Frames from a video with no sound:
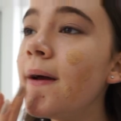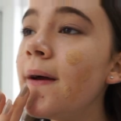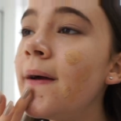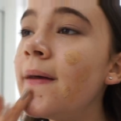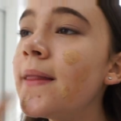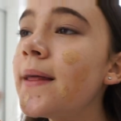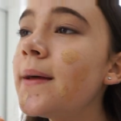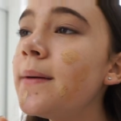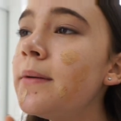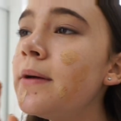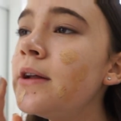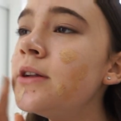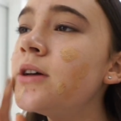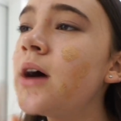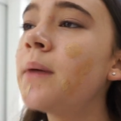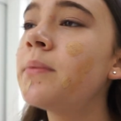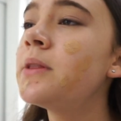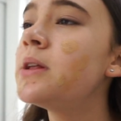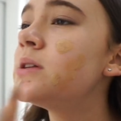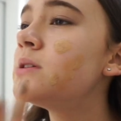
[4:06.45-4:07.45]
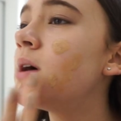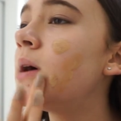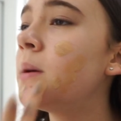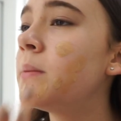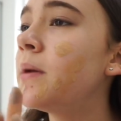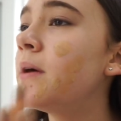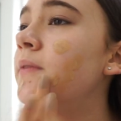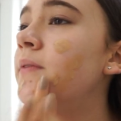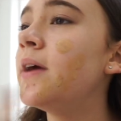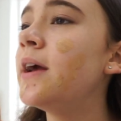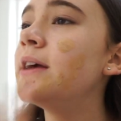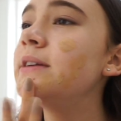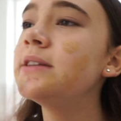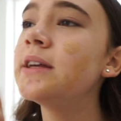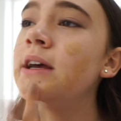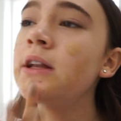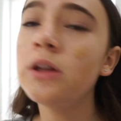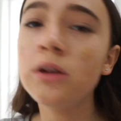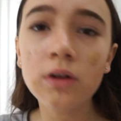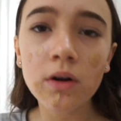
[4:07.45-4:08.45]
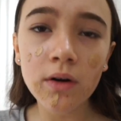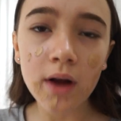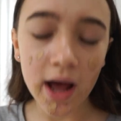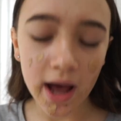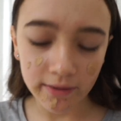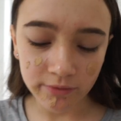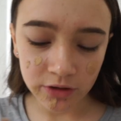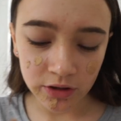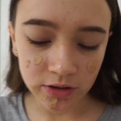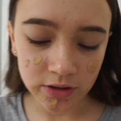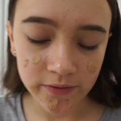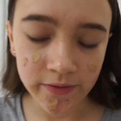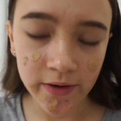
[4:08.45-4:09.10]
And then I'm gonna dot this on my face, and you don't have to use a